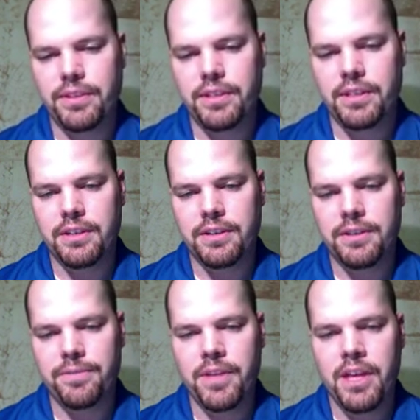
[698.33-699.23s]

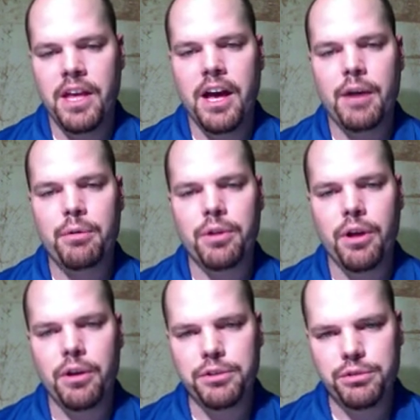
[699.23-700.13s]
Okay. I will
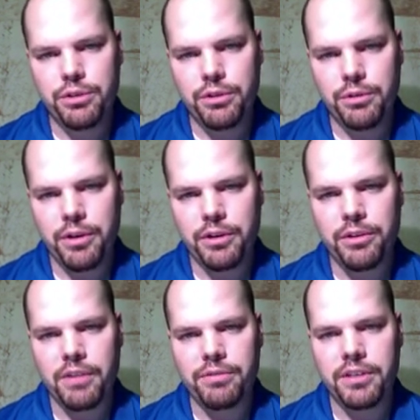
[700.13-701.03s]
also show you on a
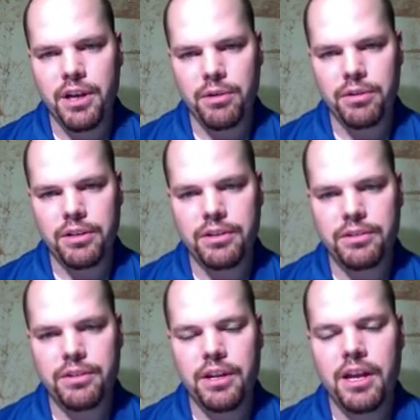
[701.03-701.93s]
graphing
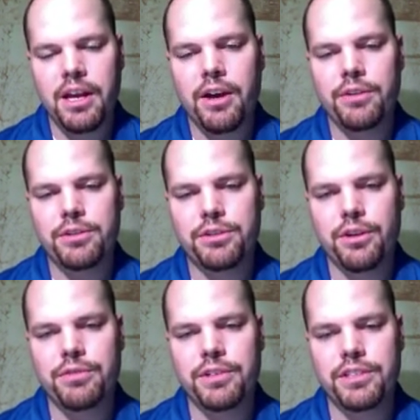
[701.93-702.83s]
calculator how to
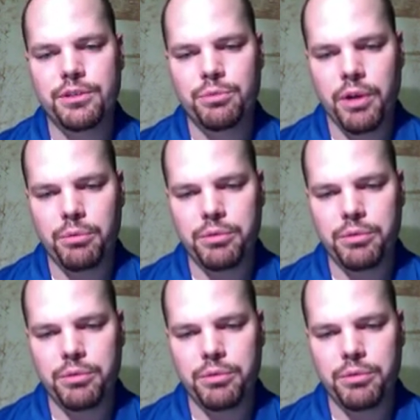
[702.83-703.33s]
solve this as well.